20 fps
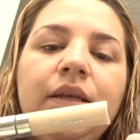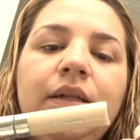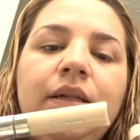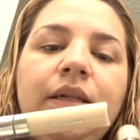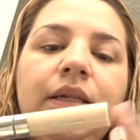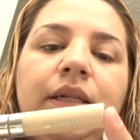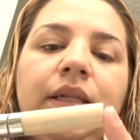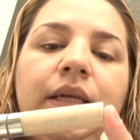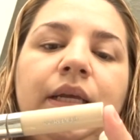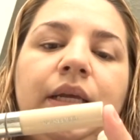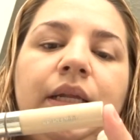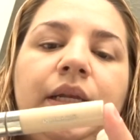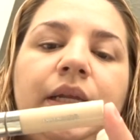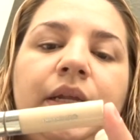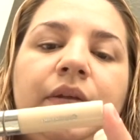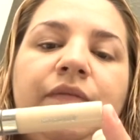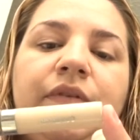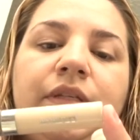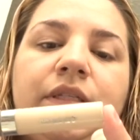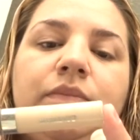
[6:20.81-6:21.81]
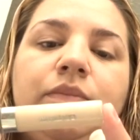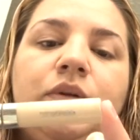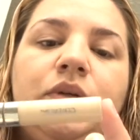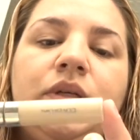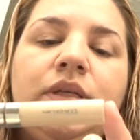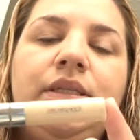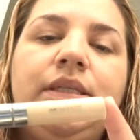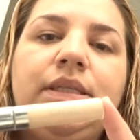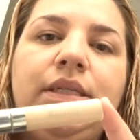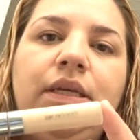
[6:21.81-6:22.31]
Clean Invisible
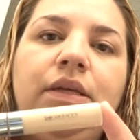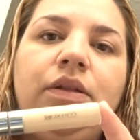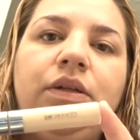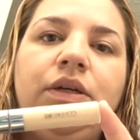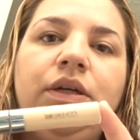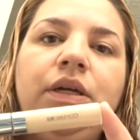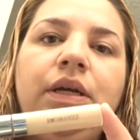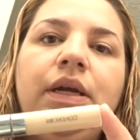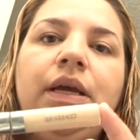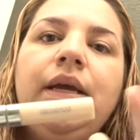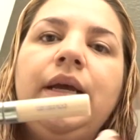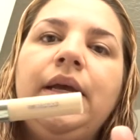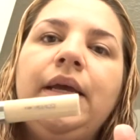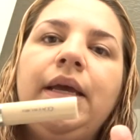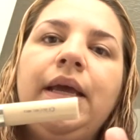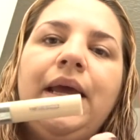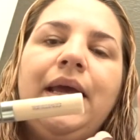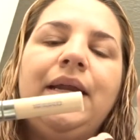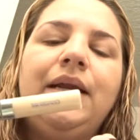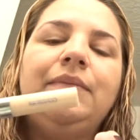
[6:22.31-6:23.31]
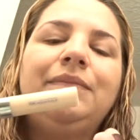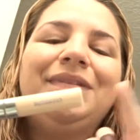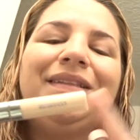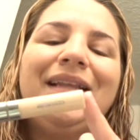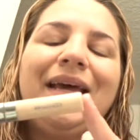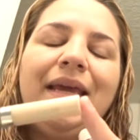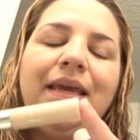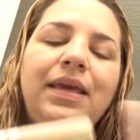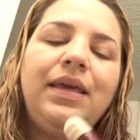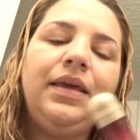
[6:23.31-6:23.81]
Concealer, and I'm
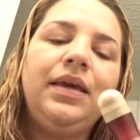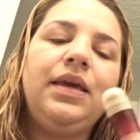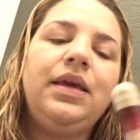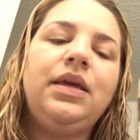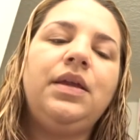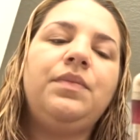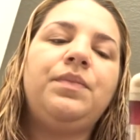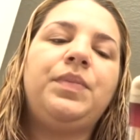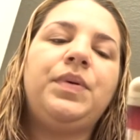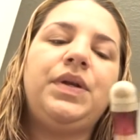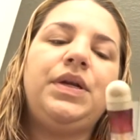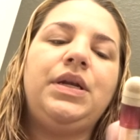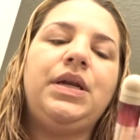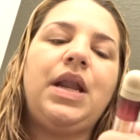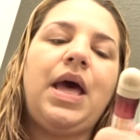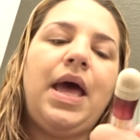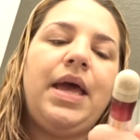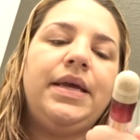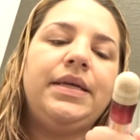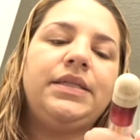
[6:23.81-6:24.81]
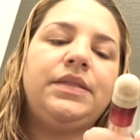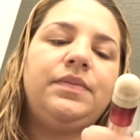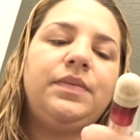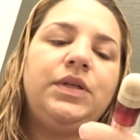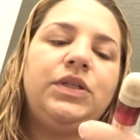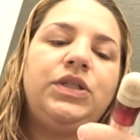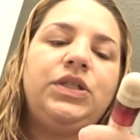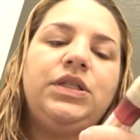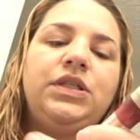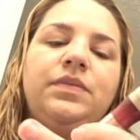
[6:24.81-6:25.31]
liking it, but not as
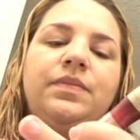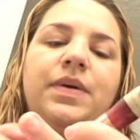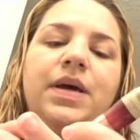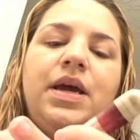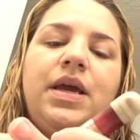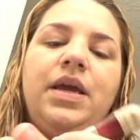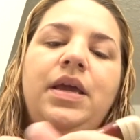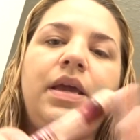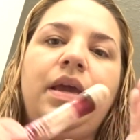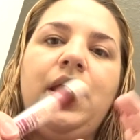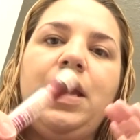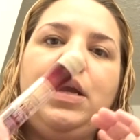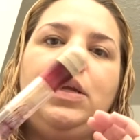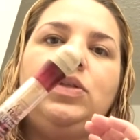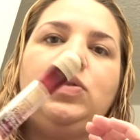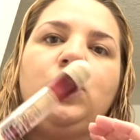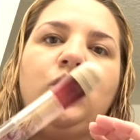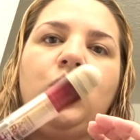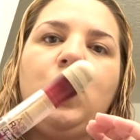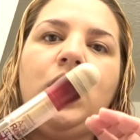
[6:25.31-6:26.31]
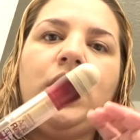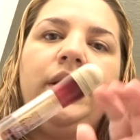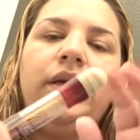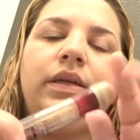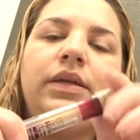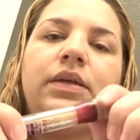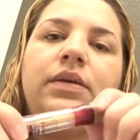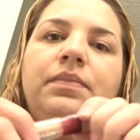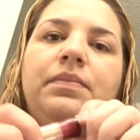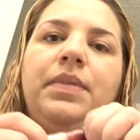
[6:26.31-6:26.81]
much as my Age
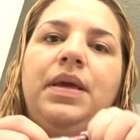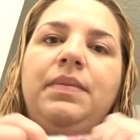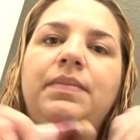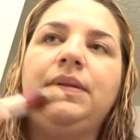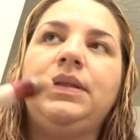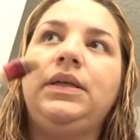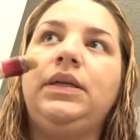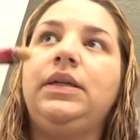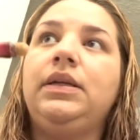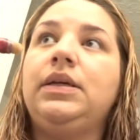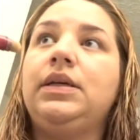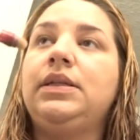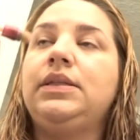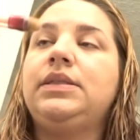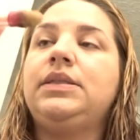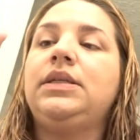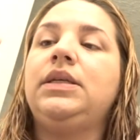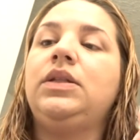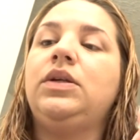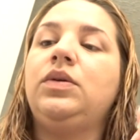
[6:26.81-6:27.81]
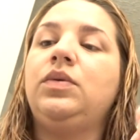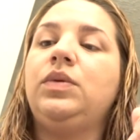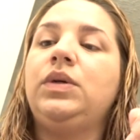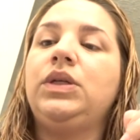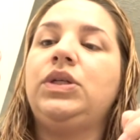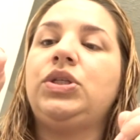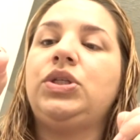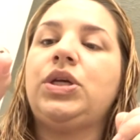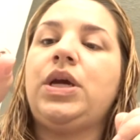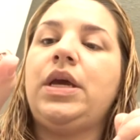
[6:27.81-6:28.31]
Wind Maybelline Concealer,
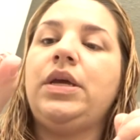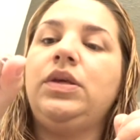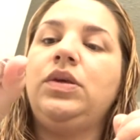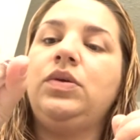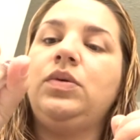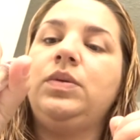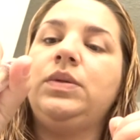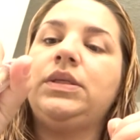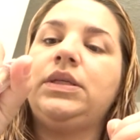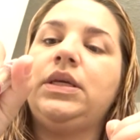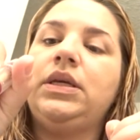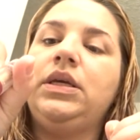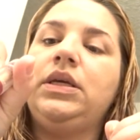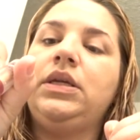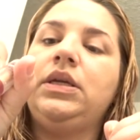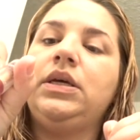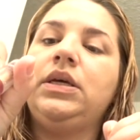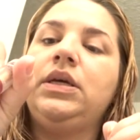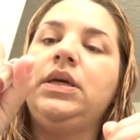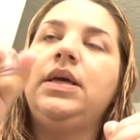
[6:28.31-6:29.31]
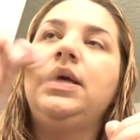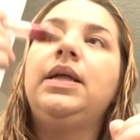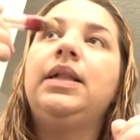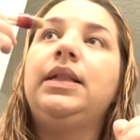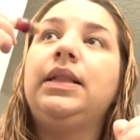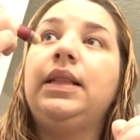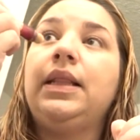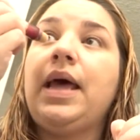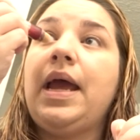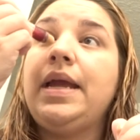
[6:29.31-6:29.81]
which I use in
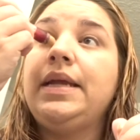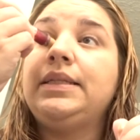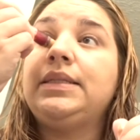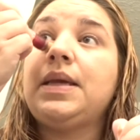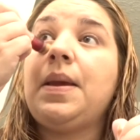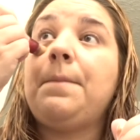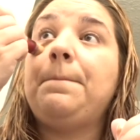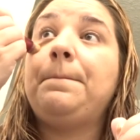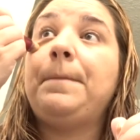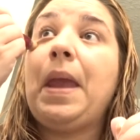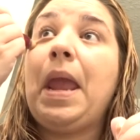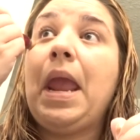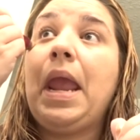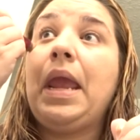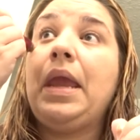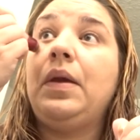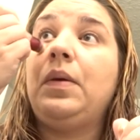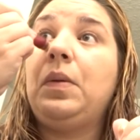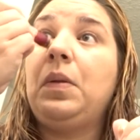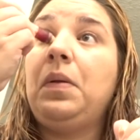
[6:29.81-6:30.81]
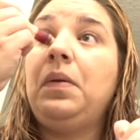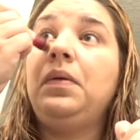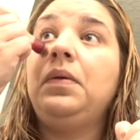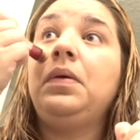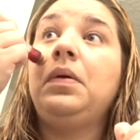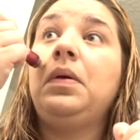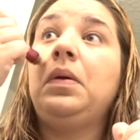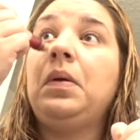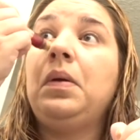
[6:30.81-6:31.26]
Light Pale.